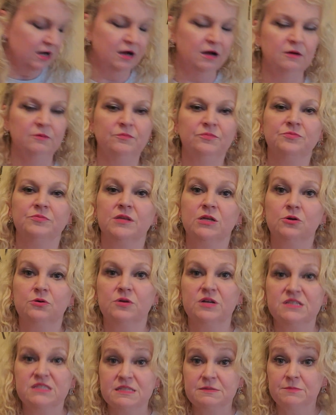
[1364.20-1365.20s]
um,
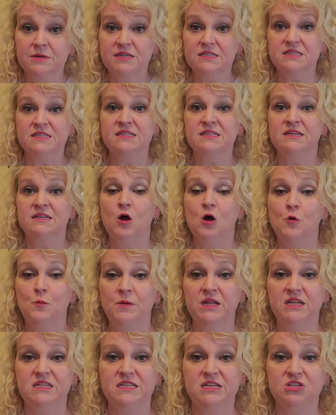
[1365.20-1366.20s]
Christmas
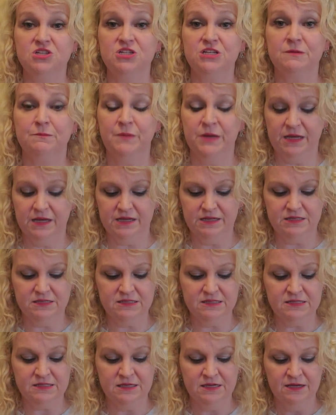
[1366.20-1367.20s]
open edition
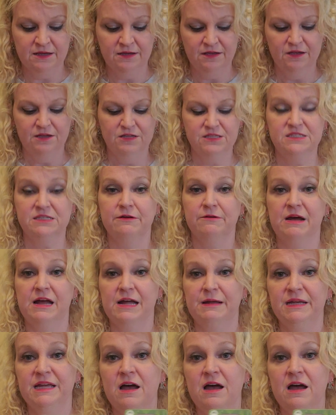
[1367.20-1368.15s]
pins so I